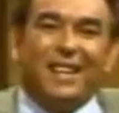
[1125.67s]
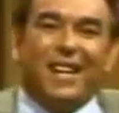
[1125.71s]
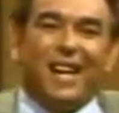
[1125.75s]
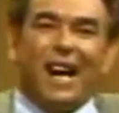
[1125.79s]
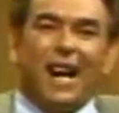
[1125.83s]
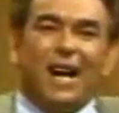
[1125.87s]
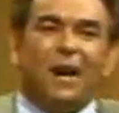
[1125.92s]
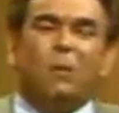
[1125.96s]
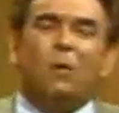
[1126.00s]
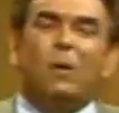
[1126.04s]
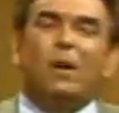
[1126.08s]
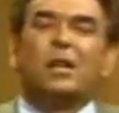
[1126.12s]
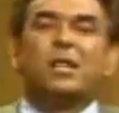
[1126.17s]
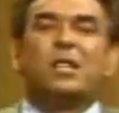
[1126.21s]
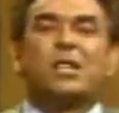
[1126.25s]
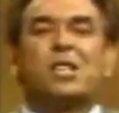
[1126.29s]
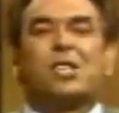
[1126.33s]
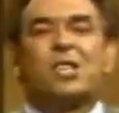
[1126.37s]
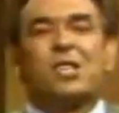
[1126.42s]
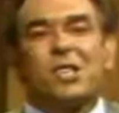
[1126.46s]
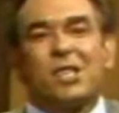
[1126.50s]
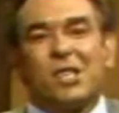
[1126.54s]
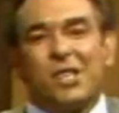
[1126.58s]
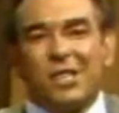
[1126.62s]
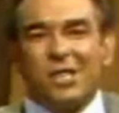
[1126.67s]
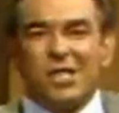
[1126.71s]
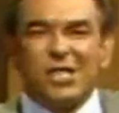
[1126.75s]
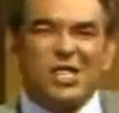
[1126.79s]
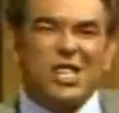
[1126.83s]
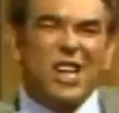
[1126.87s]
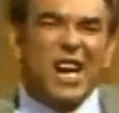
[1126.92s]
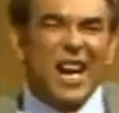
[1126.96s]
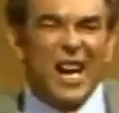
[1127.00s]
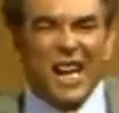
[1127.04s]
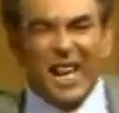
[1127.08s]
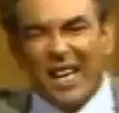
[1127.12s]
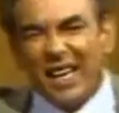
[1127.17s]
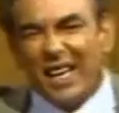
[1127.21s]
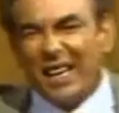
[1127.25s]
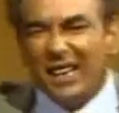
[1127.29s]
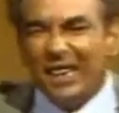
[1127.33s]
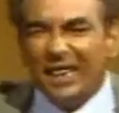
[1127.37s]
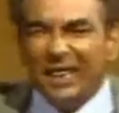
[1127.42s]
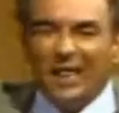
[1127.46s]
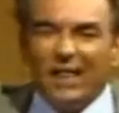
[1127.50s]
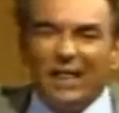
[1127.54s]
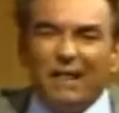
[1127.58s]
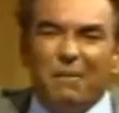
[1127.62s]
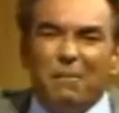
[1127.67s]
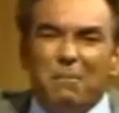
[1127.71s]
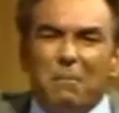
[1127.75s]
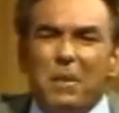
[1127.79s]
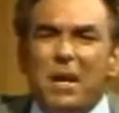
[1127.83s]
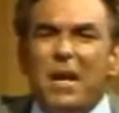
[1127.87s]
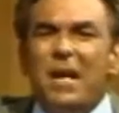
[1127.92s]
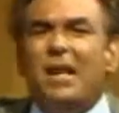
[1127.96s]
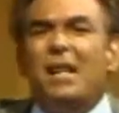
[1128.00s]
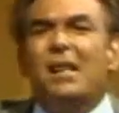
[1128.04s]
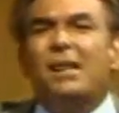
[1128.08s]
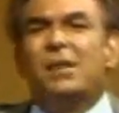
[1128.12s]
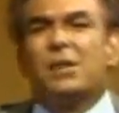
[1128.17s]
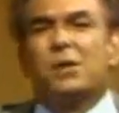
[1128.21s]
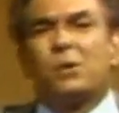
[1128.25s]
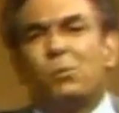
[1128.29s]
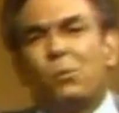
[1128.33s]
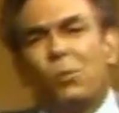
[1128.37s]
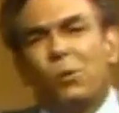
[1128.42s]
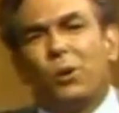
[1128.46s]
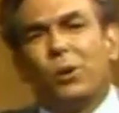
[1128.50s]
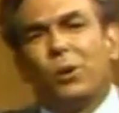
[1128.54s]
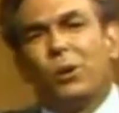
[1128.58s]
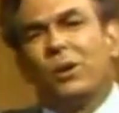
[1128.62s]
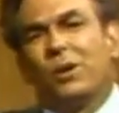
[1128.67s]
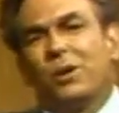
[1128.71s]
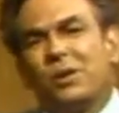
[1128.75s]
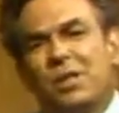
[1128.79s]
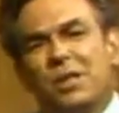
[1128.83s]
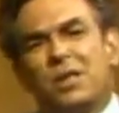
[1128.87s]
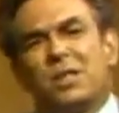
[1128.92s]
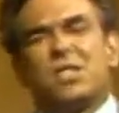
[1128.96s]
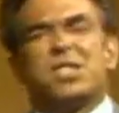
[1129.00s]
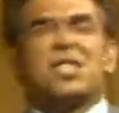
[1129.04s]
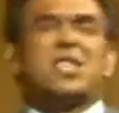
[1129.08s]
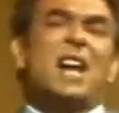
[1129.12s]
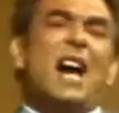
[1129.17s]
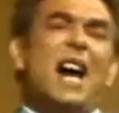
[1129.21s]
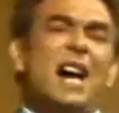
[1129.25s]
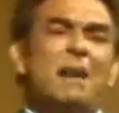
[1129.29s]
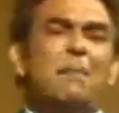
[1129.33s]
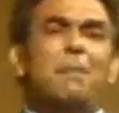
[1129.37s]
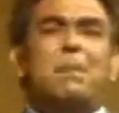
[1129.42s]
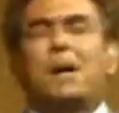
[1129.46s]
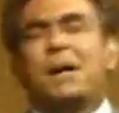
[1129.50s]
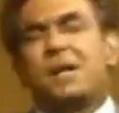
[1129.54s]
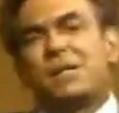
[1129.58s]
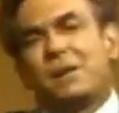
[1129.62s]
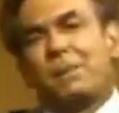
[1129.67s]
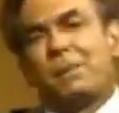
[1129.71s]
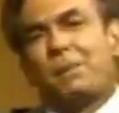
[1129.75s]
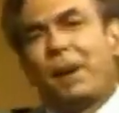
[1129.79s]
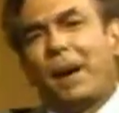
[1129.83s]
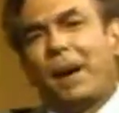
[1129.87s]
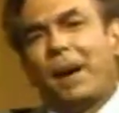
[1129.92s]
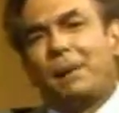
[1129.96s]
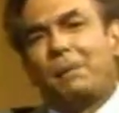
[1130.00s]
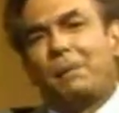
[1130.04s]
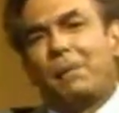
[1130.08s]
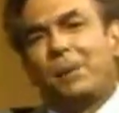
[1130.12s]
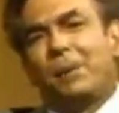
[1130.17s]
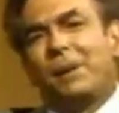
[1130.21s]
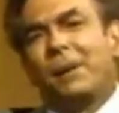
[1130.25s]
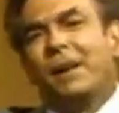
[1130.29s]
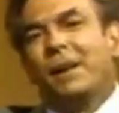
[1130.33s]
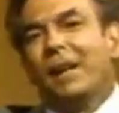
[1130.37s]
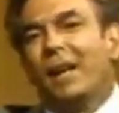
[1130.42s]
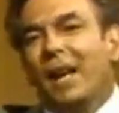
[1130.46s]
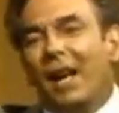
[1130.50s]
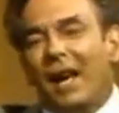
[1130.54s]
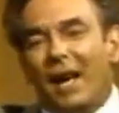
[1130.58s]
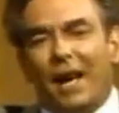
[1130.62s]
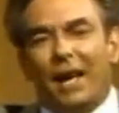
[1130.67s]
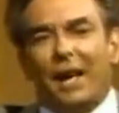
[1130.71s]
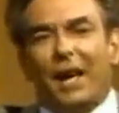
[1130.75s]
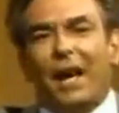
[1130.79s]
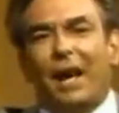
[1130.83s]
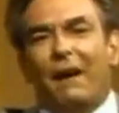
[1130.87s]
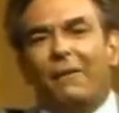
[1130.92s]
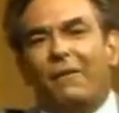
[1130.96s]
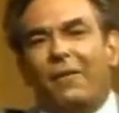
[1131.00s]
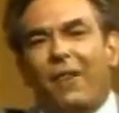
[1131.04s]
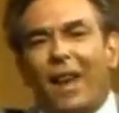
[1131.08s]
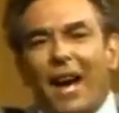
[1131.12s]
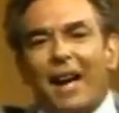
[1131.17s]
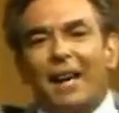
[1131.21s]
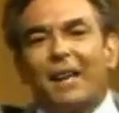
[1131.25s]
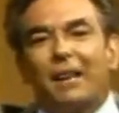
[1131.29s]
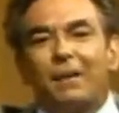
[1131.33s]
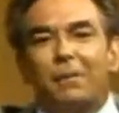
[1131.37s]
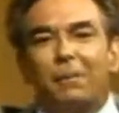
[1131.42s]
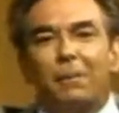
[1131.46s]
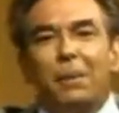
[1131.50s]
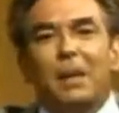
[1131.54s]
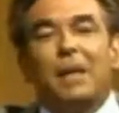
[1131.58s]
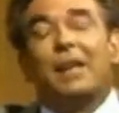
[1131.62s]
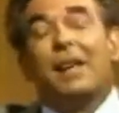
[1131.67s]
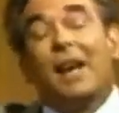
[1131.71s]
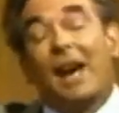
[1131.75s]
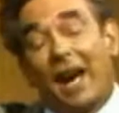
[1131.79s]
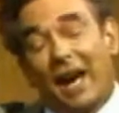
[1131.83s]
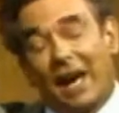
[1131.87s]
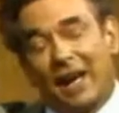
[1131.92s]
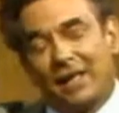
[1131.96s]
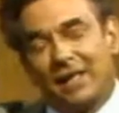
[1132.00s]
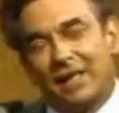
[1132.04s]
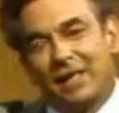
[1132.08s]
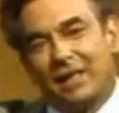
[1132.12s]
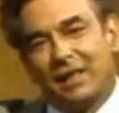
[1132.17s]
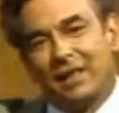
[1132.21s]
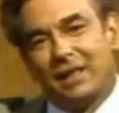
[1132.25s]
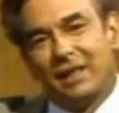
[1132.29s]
I don't want to just say meaningless words and sign a piece of paper and have that be that.